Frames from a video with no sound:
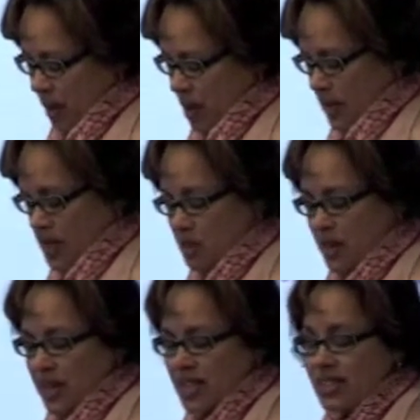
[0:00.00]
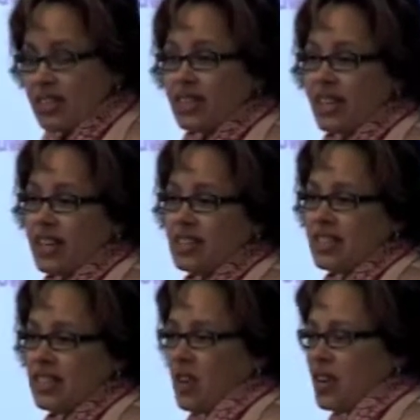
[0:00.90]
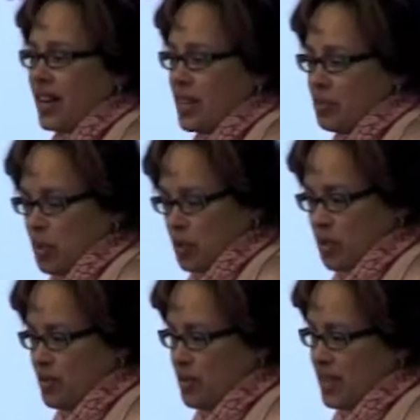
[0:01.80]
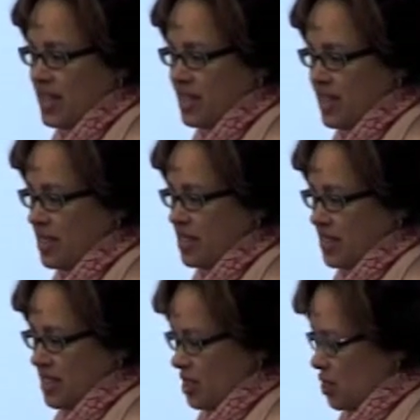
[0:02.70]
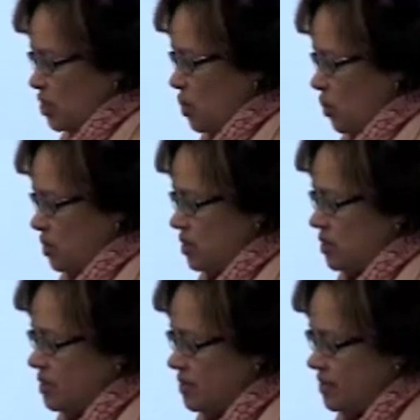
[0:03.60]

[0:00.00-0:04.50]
our experience in creating an online portal for the clinical research course.